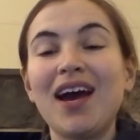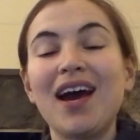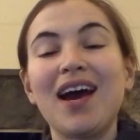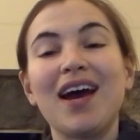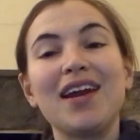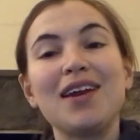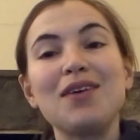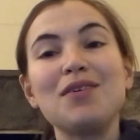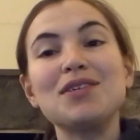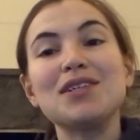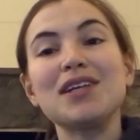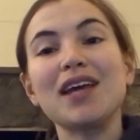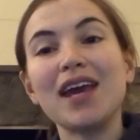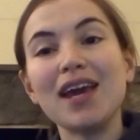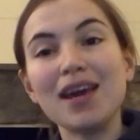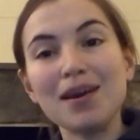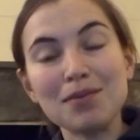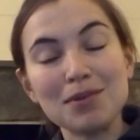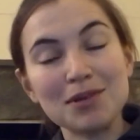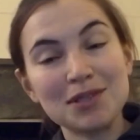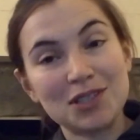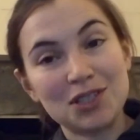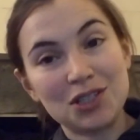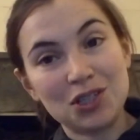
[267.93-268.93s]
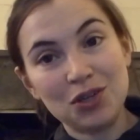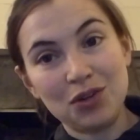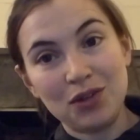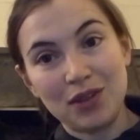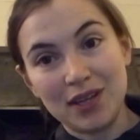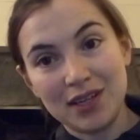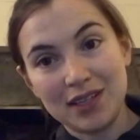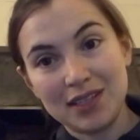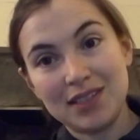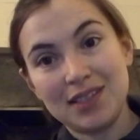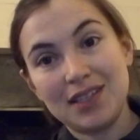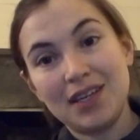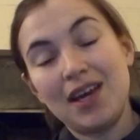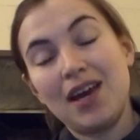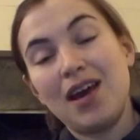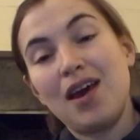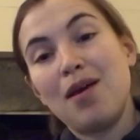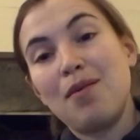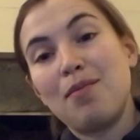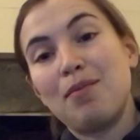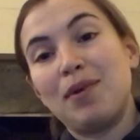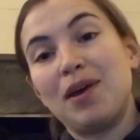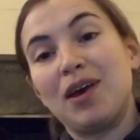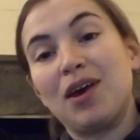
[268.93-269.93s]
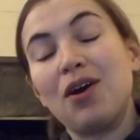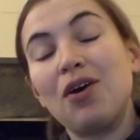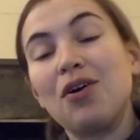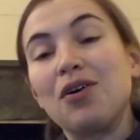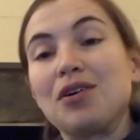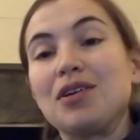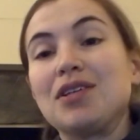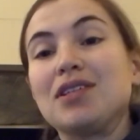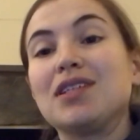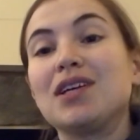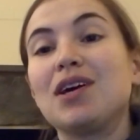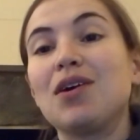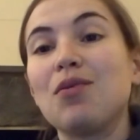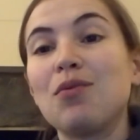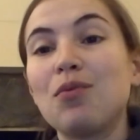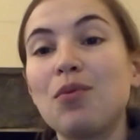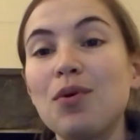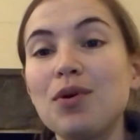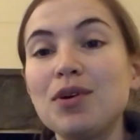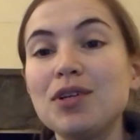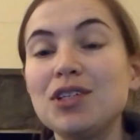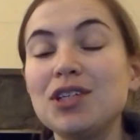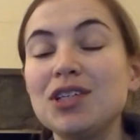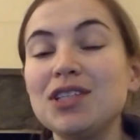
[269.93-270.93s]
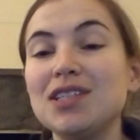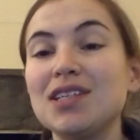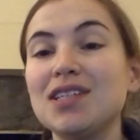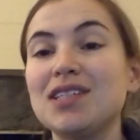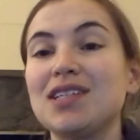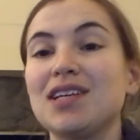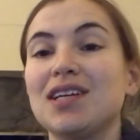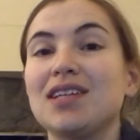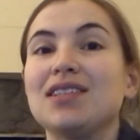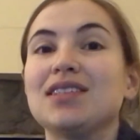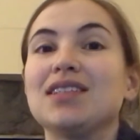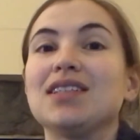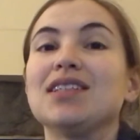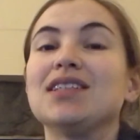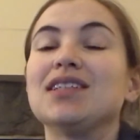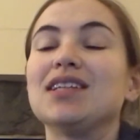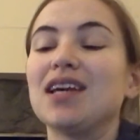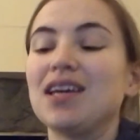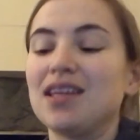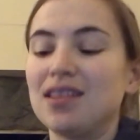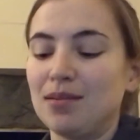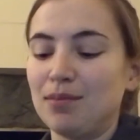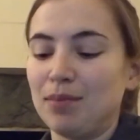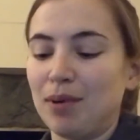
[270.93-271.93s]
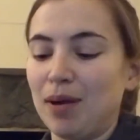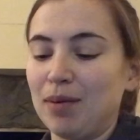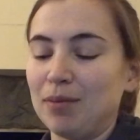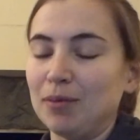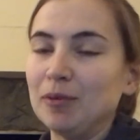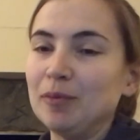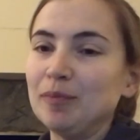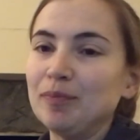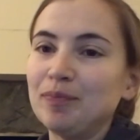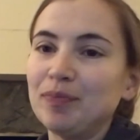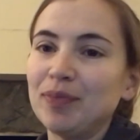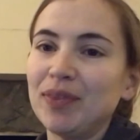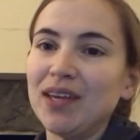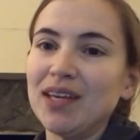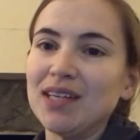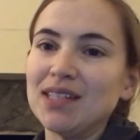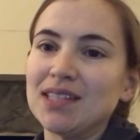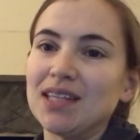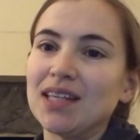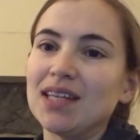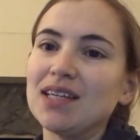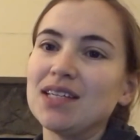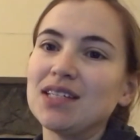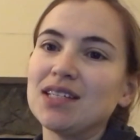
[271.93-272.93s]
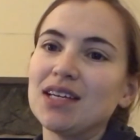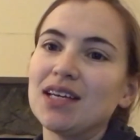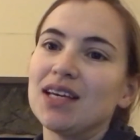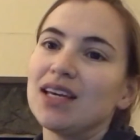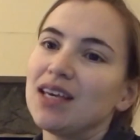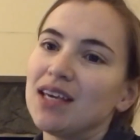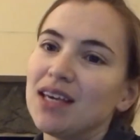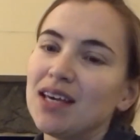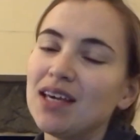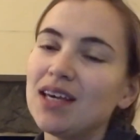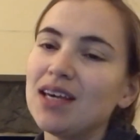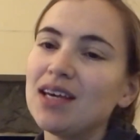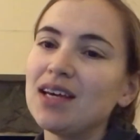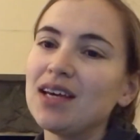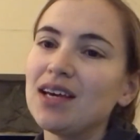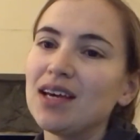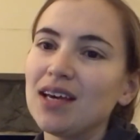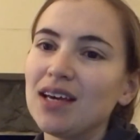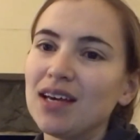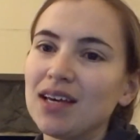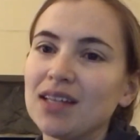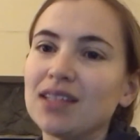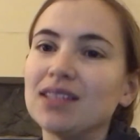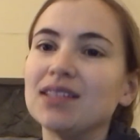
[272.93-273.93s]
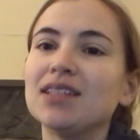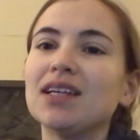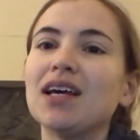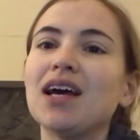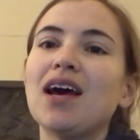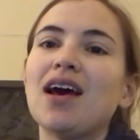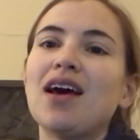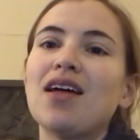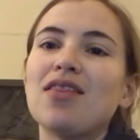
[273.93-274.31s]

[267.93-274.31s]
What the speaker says: And he was able to do this because what Jesus tells us in the Bible is that he is